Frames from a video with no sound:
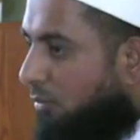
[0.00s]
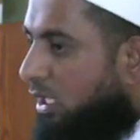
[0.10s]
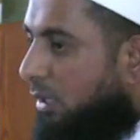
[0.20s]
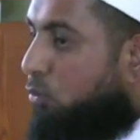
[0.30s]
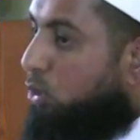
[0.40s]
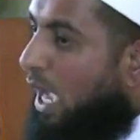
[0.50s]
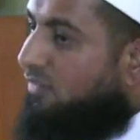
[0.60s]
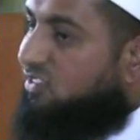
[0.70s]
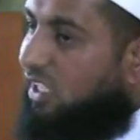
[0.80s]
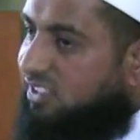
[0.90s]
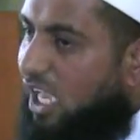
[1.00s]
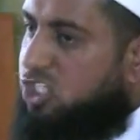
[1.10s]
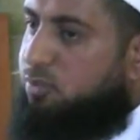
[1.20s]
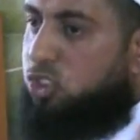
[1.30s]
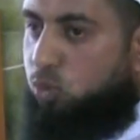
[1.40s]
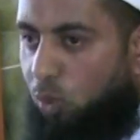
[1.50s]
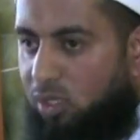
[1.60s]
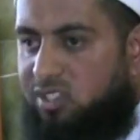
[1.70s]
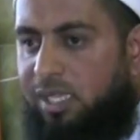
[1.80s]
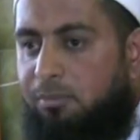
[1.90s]
from him, we have attachment
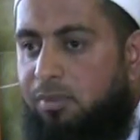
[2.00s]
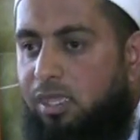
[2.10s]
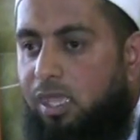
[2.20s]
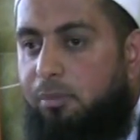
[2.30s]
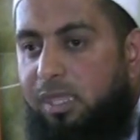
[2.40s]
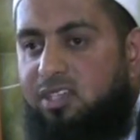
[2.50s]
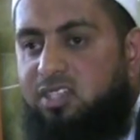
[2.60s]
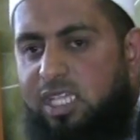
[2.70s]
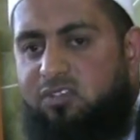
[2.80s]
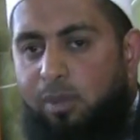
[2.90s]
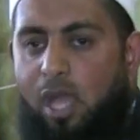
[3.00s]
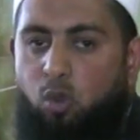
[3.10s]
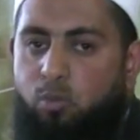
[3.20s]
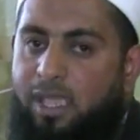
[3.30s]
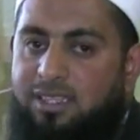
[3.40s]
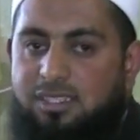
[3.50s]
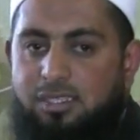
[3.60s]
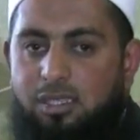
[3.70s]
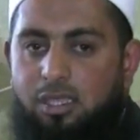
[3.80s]
towards him because he is from Ahlul Bayt.